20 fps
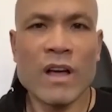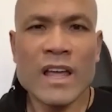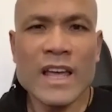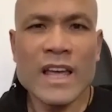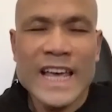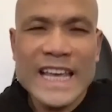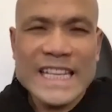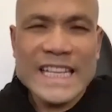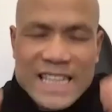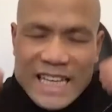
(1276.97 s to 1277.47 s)

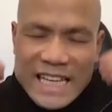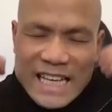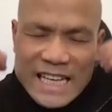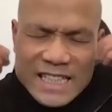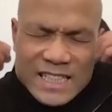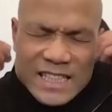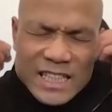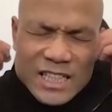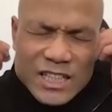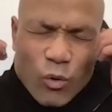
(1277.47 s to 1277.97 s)
It's
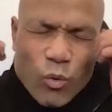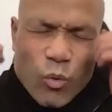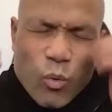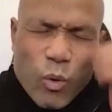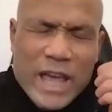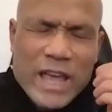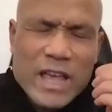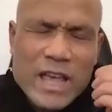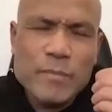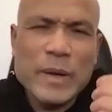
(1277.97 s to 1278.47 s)
just the
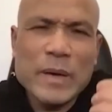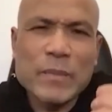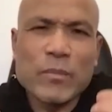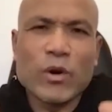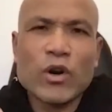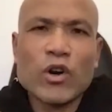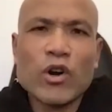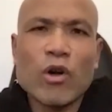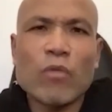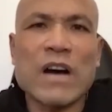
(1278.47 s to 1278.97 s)
way people
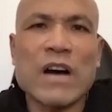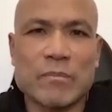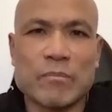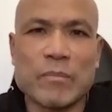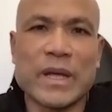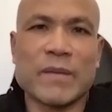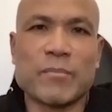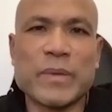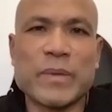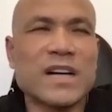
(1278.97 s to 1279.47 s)
look at
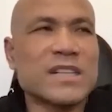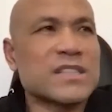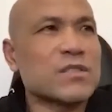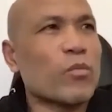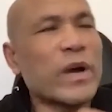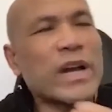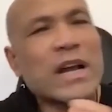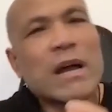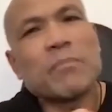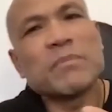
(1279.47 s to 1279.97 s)
me, because
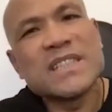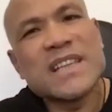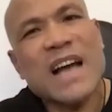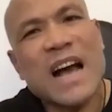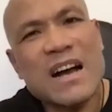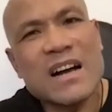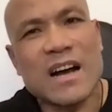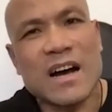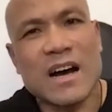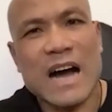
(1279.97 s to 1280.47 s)
when I'm
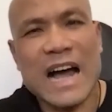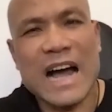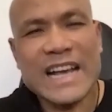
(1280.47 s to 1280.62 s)
younger, I